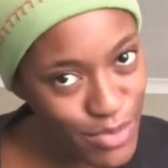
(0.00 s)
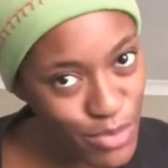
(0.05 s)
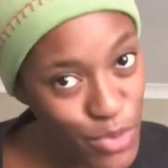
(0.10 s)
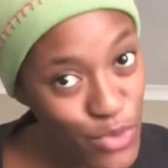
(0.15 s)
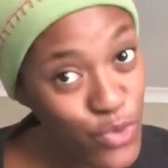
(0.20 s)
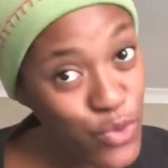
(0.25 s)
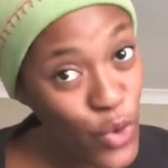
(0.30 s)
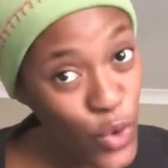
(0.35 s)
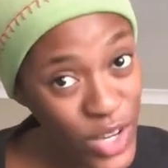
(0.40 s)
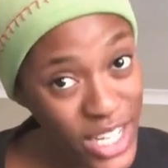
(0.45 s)

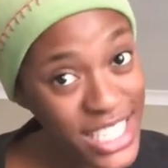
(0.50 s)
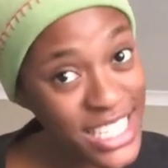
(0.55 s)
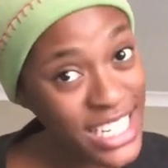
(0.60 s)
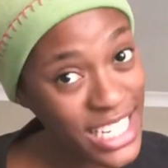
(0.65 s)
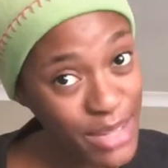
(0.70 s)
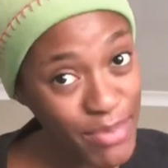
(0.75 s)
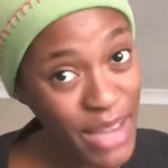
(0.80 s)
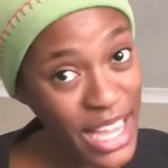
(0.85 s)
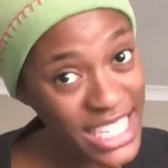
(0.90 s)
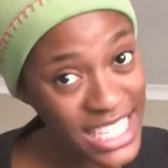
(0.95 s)
before he
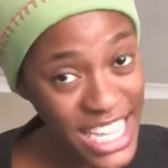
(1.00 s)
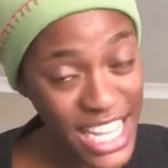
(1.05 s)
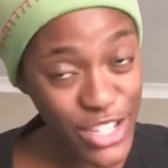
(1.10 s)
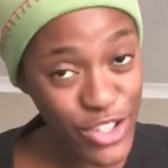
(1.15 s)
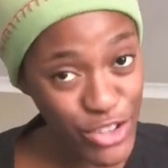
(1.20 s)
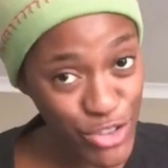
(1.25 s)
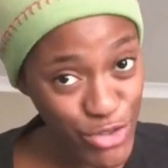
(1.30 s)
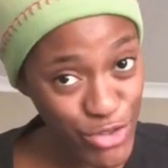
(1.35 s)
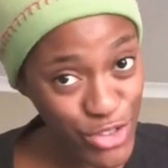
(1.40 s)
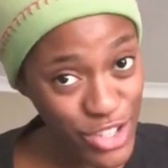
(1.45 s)
did my
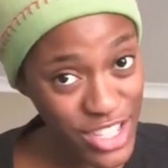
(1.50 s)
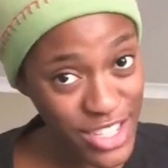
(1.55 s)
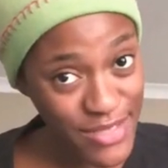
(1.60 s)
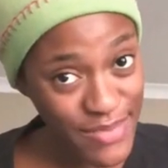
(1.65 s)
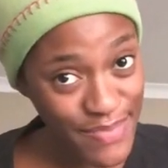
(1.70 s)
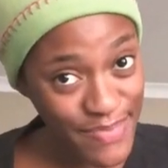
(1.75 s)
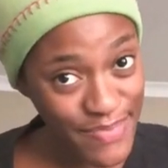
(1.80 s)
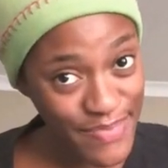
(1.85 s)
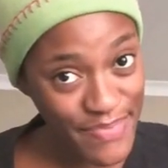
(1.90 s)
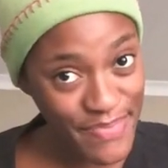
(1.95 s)
tattoos.
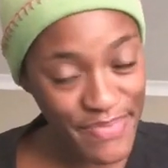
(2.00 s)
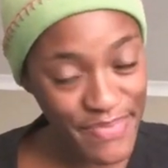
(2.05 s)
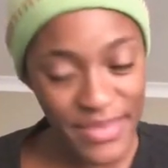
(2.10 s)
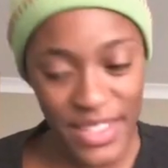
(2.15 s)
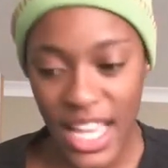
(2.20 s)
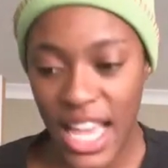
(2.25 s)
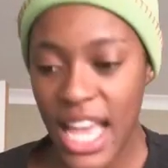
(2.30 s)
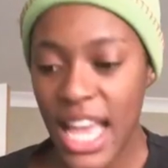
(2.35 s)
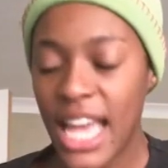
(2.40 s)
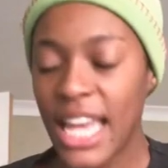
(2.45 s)

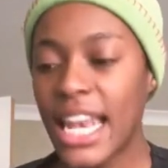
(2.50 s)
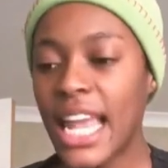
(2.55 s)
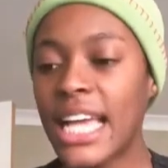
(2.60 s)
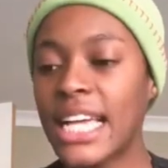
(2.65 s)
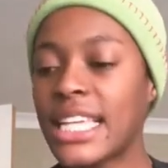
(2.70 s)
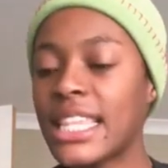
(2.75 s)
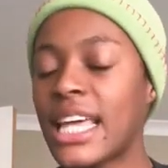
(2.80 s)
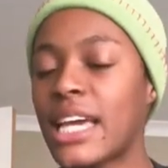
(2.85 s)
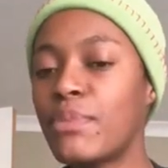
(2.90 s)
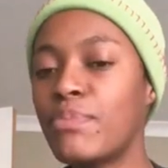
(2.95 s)

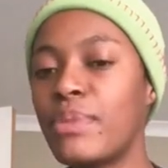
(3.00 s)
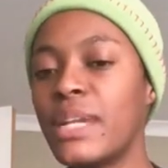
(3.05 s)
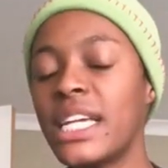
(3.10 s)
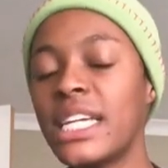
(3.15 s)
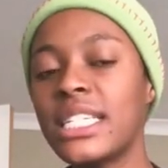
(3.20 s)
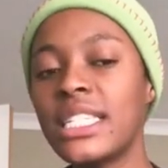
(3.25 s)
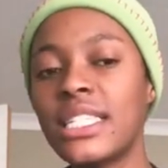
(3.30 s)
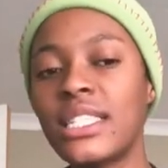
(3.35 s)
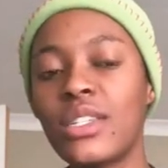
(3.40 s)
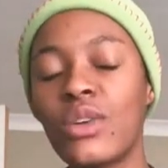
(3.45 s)
Like, that
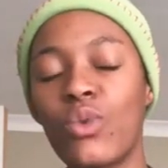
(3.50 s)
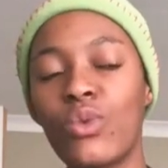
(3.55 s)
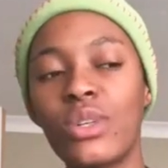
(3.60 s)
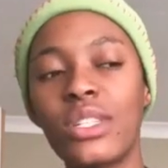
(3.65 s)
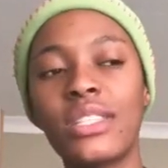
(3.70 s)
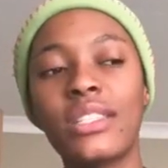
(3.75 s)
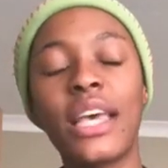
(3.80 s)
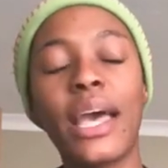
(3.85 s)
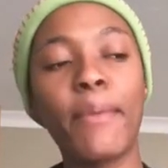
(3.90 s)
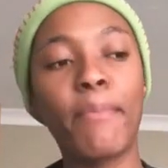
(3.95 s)
place
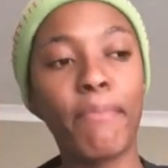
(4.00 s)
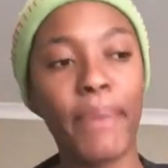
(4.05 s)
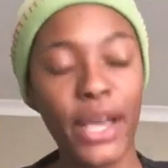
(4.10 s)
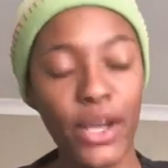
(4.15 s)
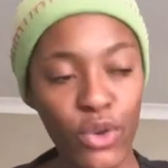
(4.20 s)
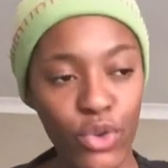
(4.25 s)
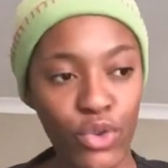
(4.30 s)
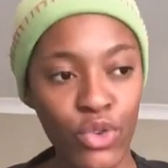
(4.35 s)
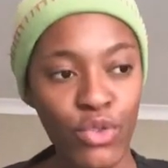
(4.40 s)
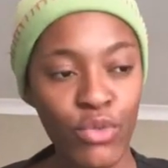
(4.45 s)
was a
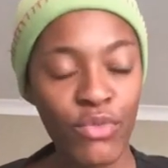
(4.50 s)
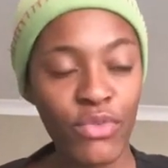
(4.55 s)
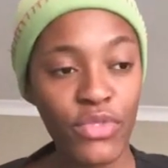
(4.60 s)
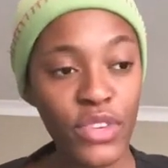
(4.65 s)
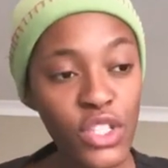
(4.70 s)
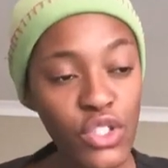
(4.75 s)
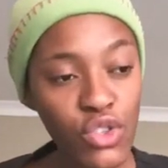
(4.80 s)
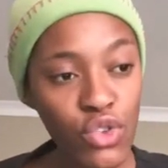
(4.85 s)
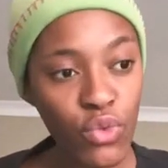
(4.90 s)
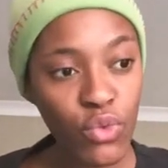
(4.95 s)
back room,
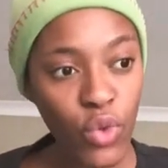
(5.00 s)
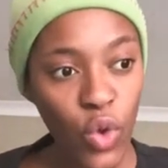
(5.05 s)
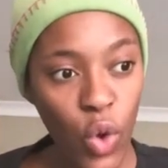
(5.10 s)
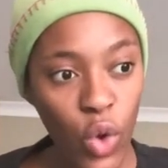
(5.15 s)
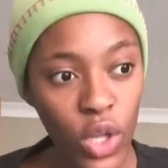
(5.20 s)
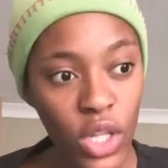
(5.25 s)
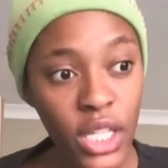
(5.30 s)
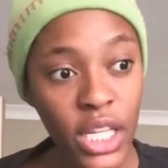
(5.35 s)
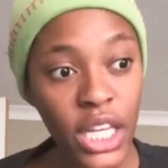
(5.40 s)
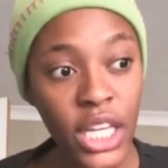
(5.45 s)
first of
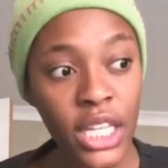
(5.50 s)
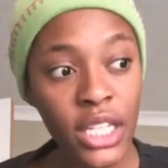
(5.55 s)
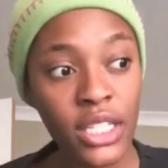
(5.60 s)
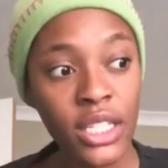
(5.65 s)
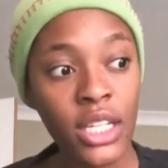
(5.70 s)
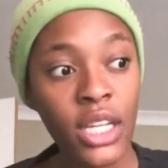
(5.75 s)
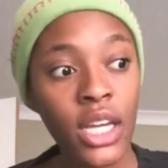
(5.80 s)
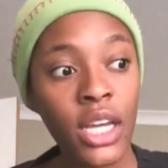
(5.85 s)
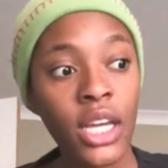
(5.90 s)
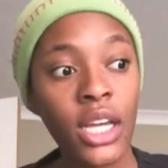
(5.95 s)
all,
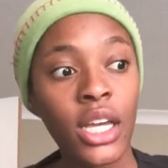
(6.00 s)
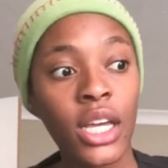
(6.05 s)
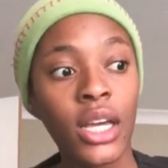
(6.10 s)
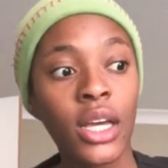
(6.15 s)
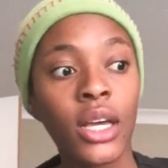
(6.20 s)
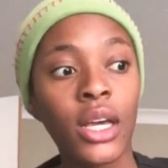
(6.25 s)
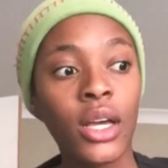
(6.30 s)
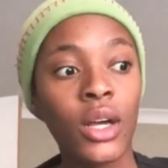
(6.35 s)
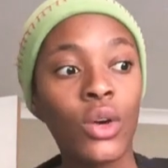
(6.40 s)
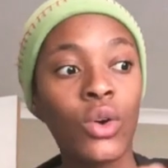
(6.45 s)
in
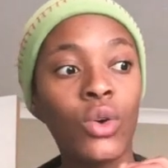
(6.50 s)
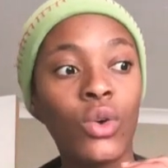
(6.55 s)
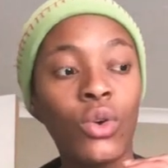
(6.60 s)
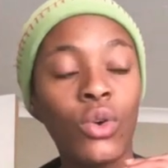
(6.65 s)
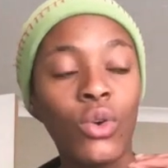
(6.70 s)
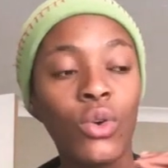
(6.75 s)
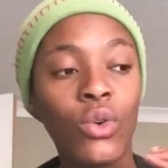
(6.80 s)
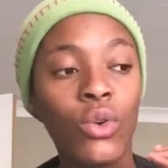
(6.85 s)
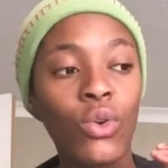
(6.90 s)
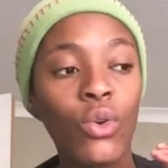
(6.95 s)

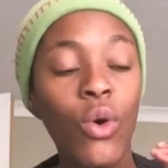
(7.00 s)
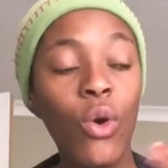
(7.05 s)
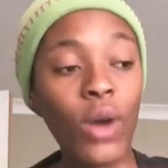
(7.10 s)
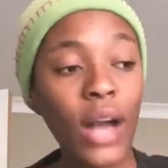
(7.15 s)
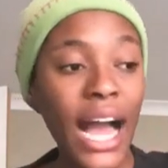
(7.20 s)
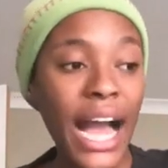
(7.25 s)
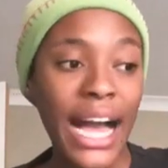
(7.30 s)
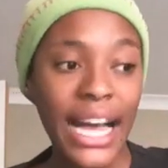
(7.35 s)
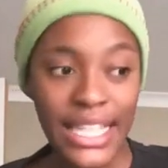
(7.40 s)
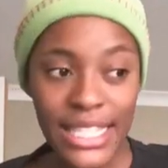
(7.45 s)

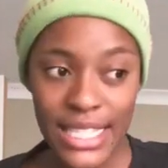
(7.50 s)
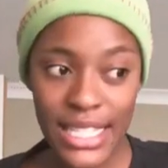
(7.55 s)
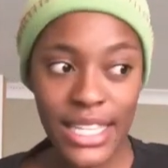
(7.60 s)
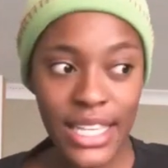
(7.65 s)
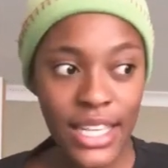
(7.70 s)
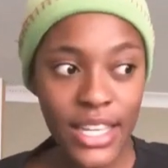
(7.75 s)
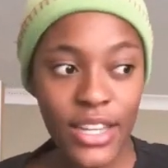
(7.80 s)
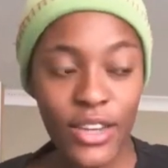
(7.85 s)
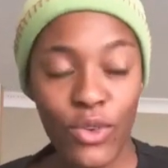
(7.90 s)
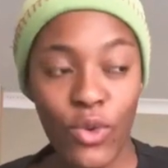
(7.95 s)

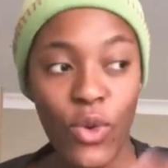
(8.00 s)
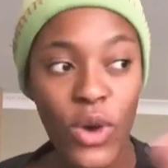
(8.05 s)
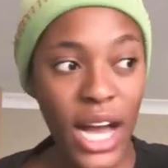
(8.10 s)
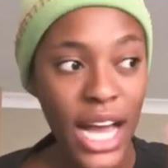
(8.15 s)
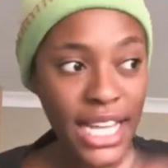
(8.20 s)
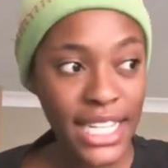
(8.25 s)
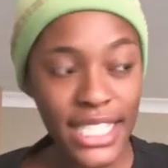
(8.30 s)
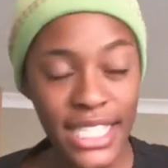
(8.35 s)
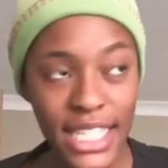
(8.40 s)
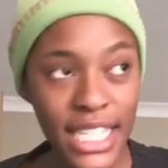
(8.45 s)
Kokasi.
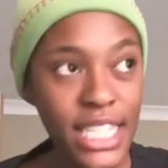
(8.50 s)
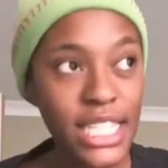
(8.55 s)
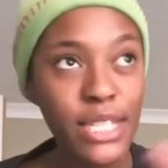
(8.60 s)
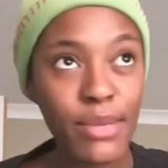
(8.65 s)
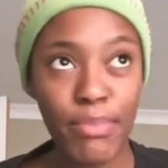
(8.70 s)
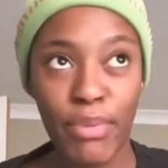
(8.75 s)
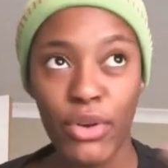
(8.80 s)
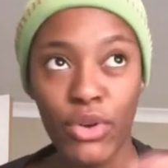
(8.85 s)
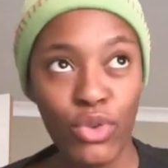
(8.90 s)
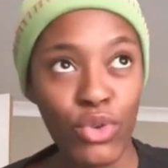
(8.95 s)
It's
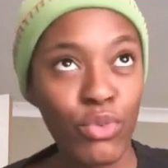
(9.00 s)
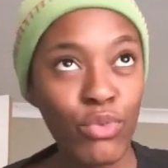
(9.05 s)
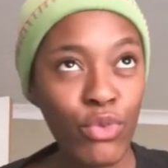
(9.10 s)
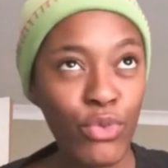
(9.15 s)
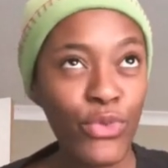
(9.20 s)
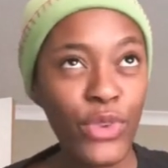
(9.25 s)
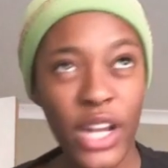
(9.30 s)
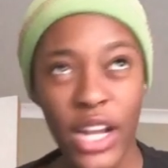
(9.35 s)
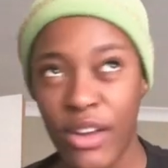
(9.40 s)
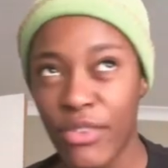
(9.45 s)
a big room
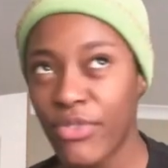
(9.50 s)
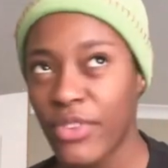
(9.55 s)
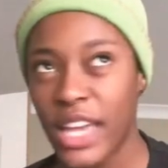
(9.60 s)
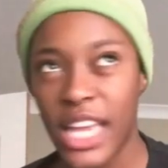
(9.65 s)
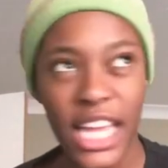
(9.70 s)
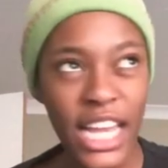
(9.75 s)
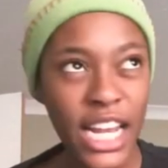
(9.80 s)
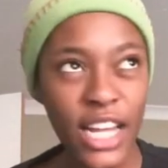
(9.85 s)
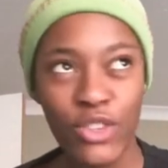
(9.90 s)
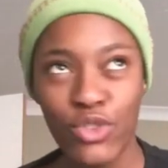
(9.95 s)
fela
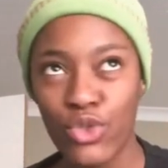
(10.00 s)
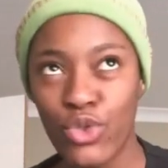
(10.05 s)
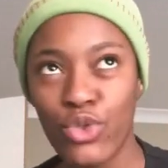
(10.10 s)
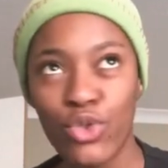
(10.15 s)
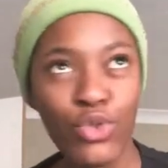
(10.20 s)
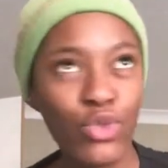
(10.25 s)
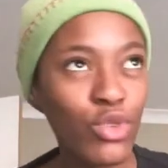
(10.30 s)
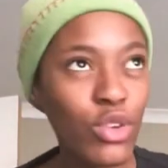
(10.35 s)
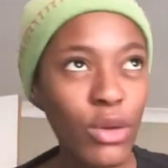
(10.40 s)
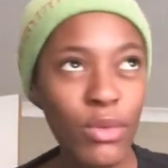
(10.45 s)

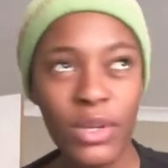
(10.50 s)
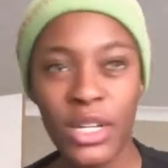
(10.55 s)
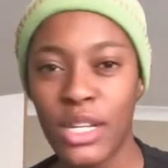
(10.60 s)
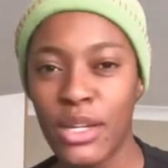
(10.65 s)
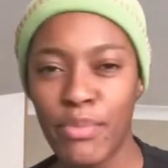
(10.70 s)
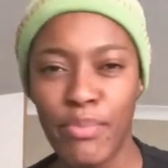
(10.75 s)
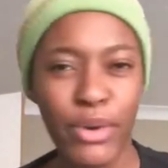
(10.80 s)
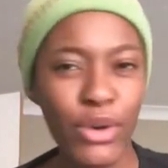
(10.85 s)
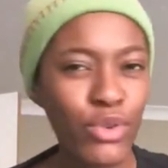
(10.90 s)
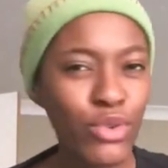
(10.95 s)
Drew. We love
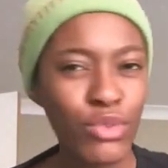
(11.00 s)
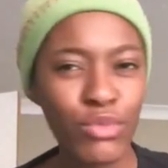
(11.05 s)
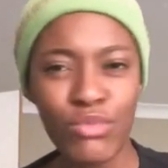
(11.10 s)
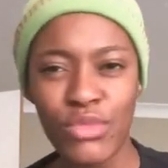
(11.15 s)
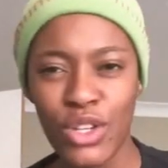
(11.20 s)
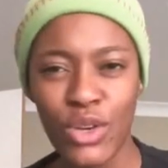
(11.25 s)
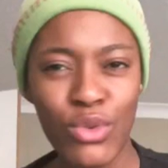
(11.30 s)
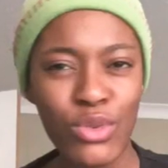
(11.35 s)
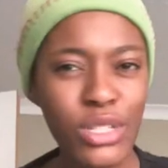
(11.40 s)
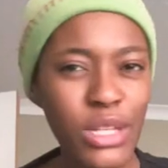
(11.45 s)
the big room
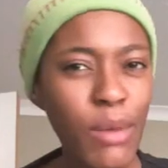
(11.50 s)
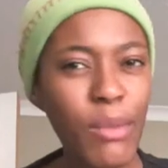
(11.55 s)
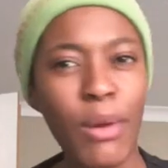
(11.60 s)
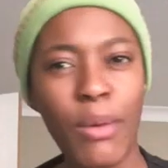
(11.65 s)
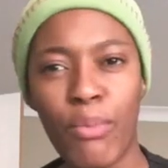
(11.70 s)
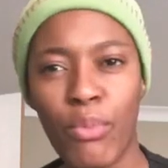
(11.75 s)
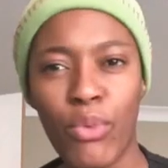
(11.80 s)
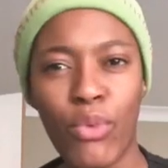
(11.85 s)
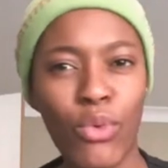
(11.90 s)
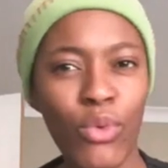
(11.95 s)
ko
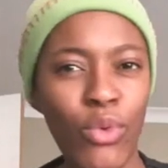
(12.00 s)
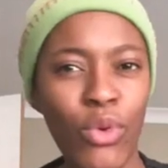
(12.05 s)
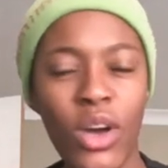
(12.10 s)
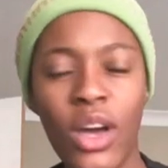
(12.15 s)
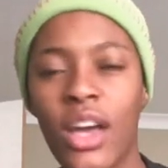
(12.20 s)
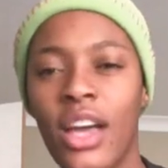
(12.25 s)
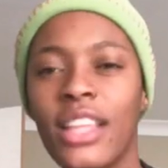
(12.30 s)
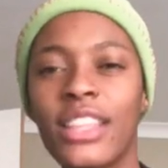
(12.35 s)
Sabapong.